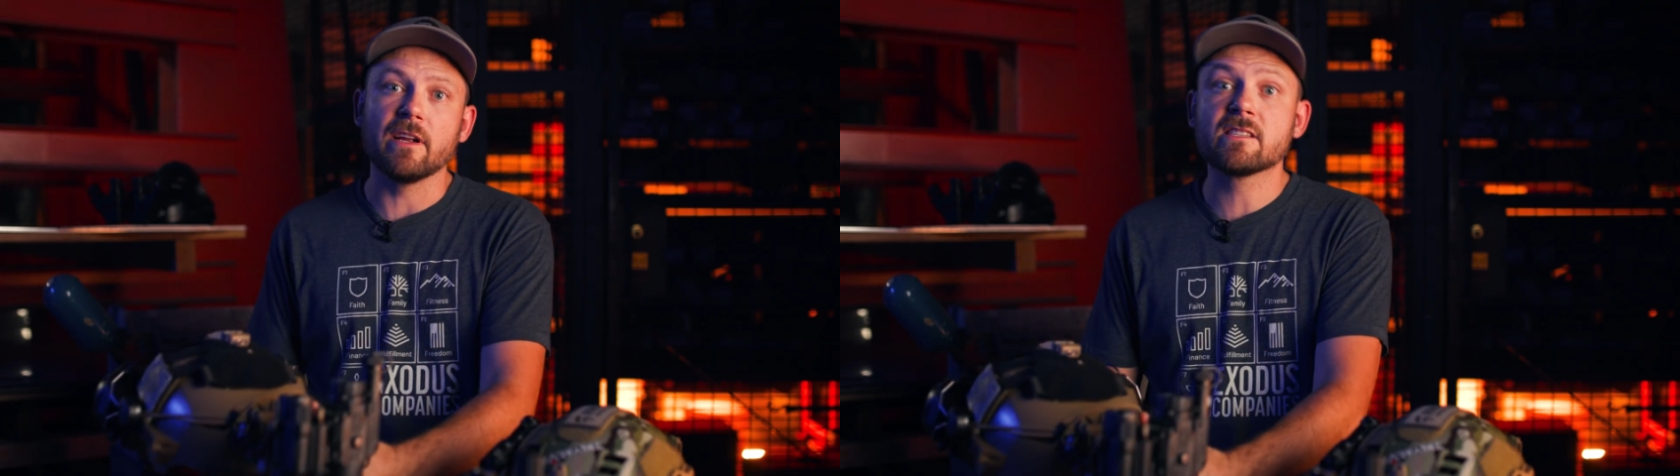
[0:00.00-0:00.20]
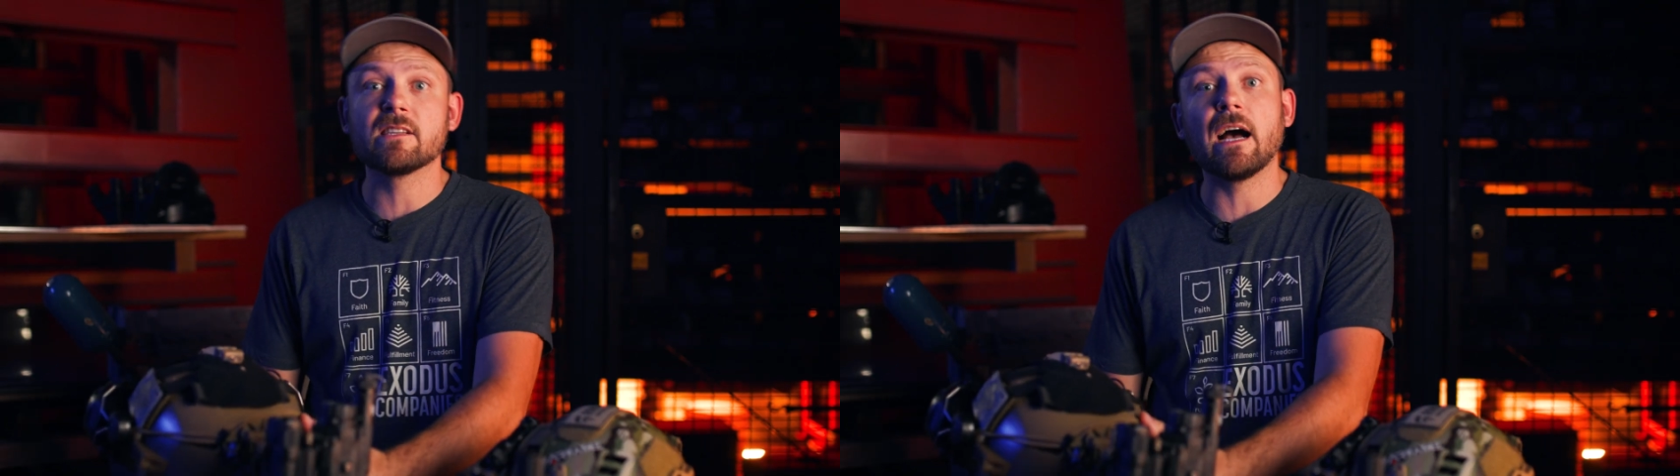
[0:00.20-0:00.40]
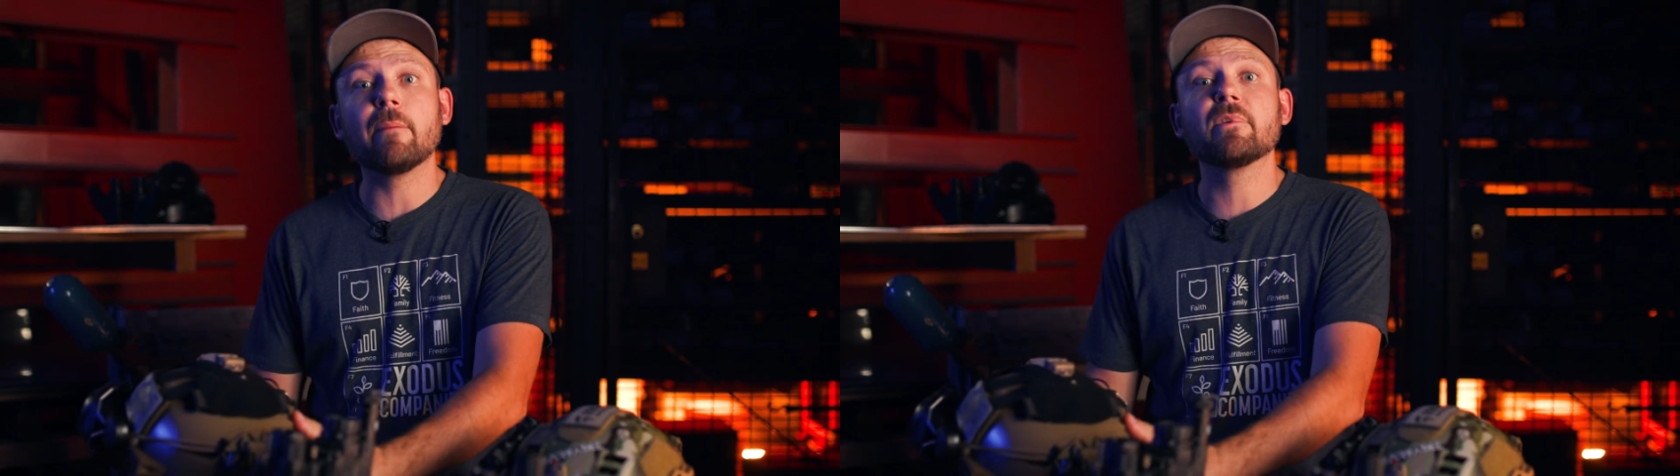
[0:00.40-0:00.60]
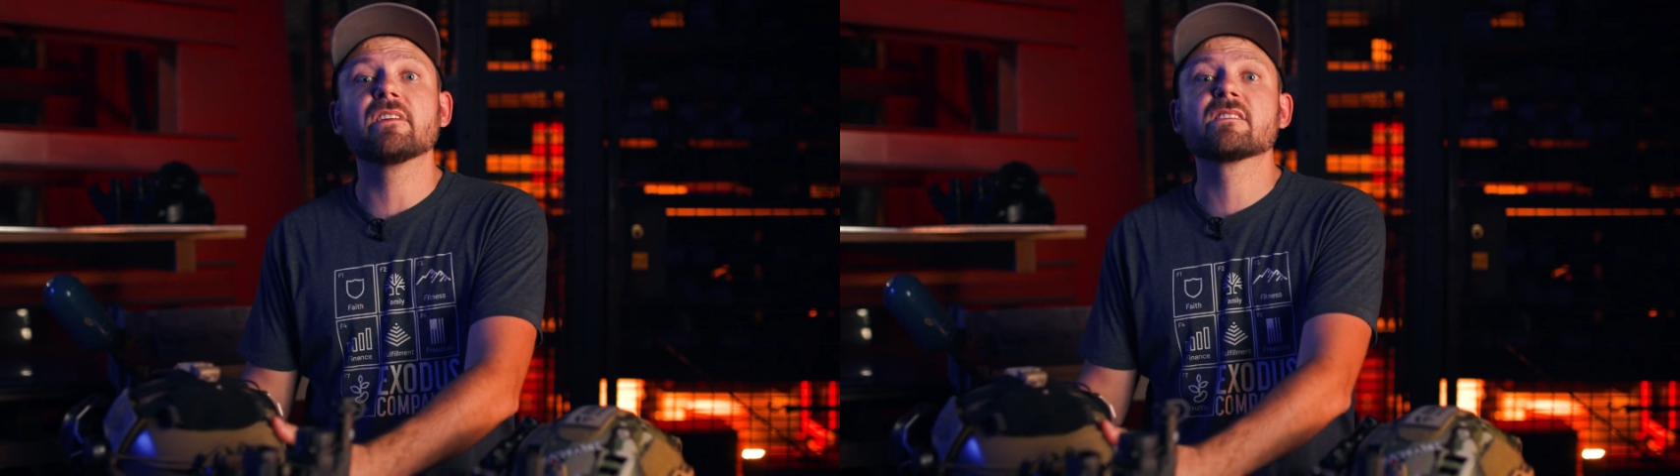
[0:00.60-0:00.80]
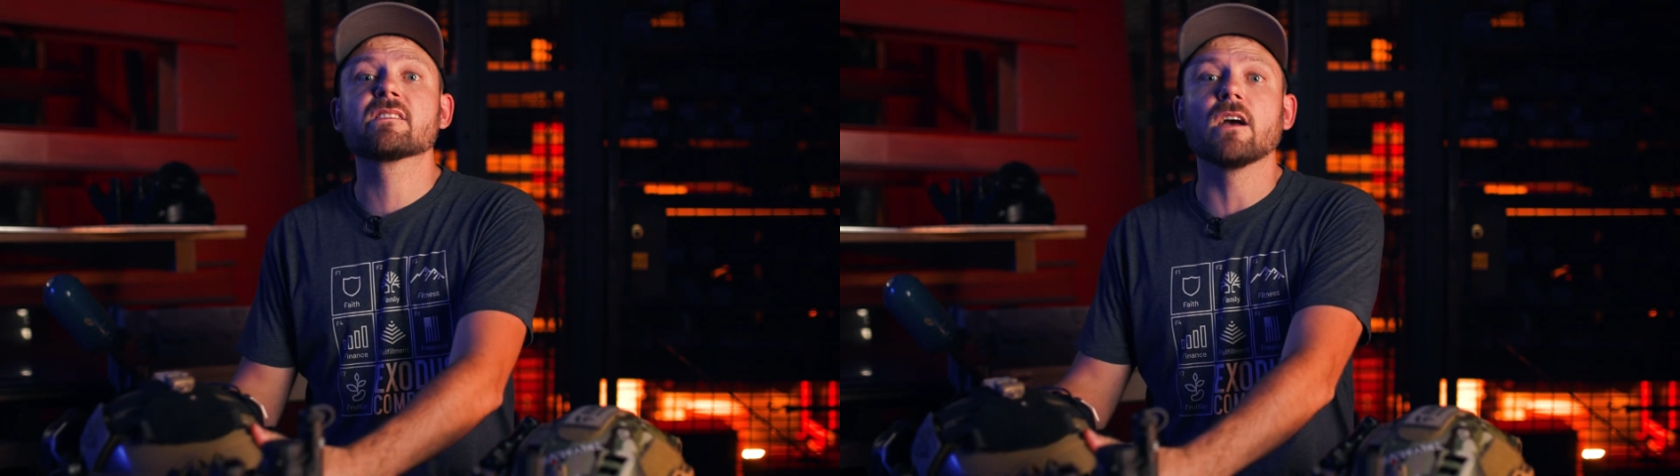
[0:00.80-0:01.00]
it's time to
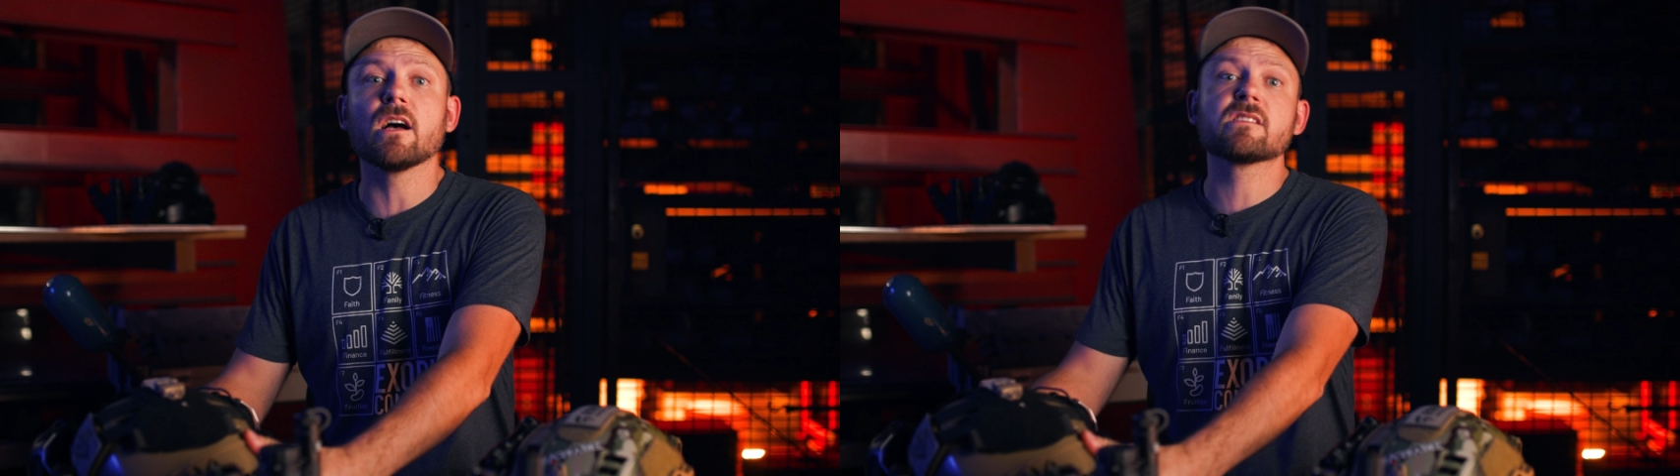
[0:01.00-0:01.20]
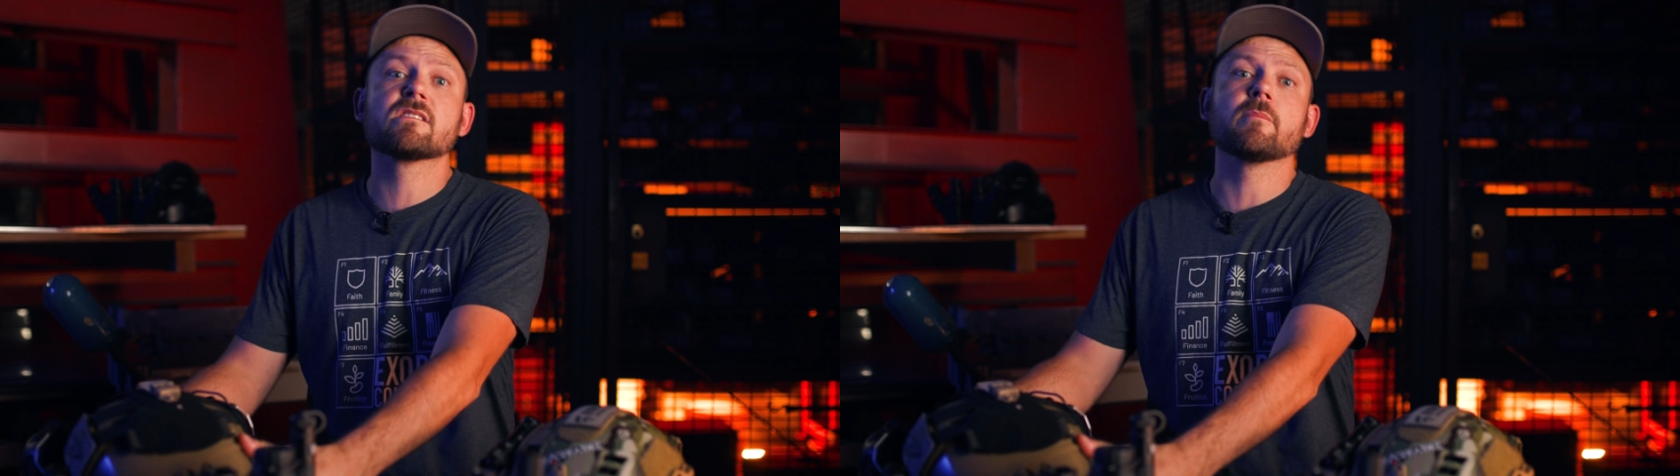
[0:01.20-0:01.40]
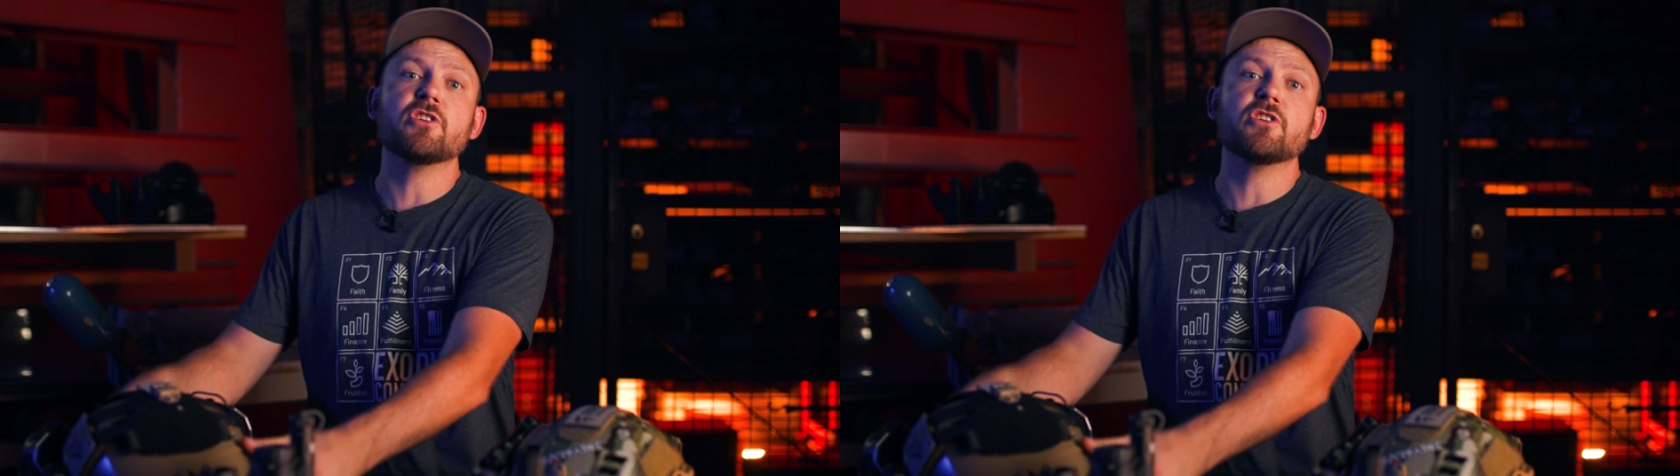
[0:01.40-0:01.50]
discuss some